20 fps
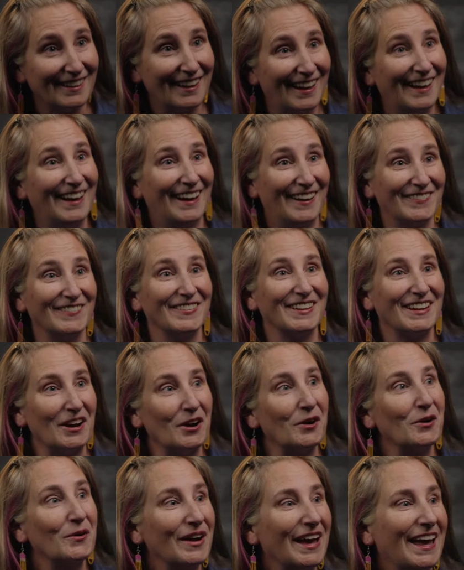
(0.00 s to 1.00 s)
um, you
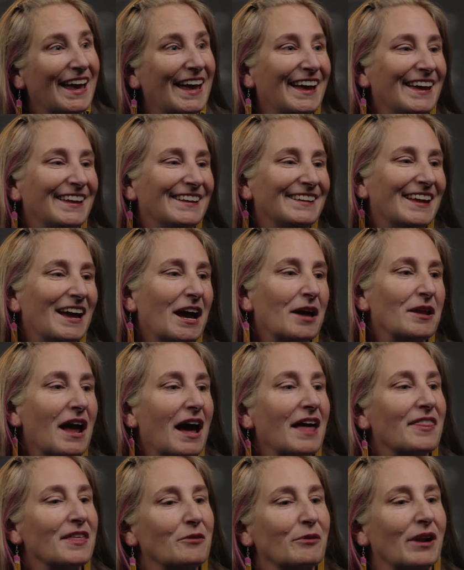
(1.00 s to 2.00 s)
know, and I,
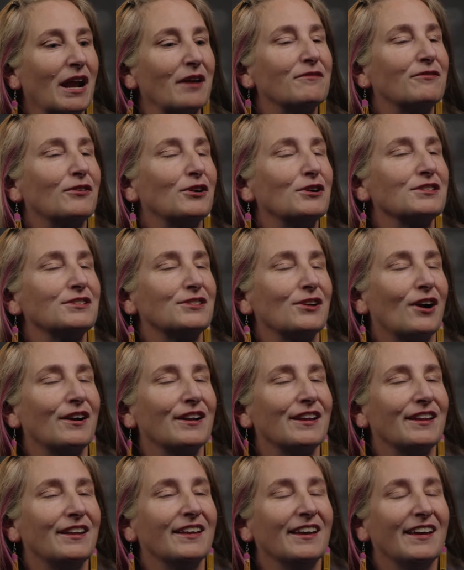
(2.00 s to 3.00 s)
I think when I first
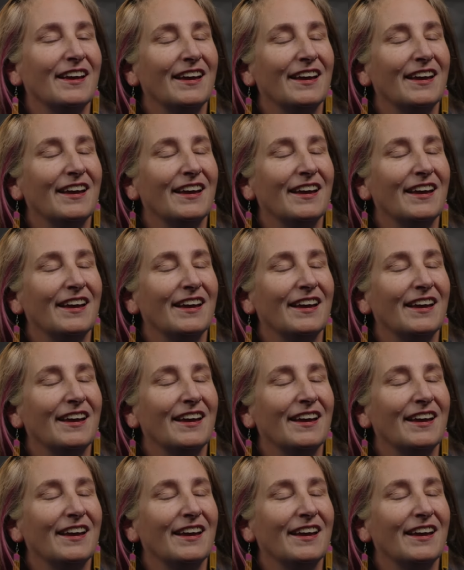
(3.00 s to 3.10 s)
started